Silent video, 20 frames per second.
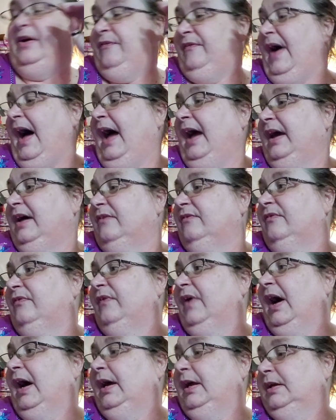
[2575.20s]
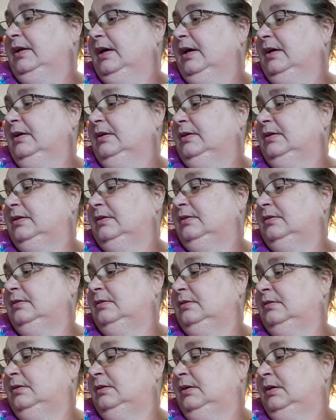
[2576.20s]
if I can find it
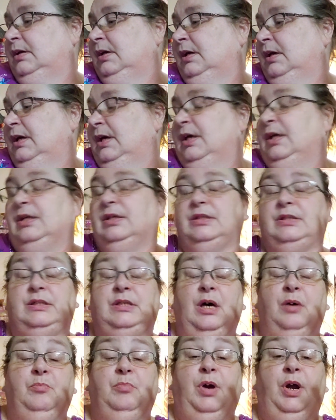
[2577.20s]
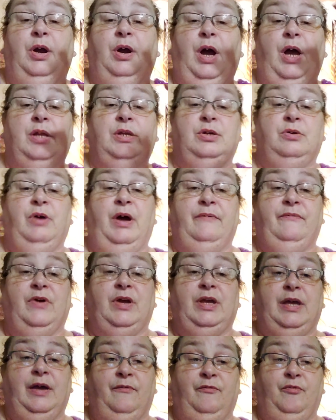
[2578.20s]
somewhere, I do have
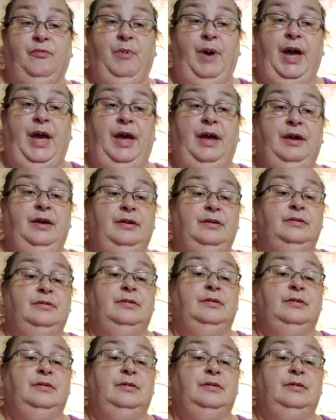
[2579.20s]
a giveaway,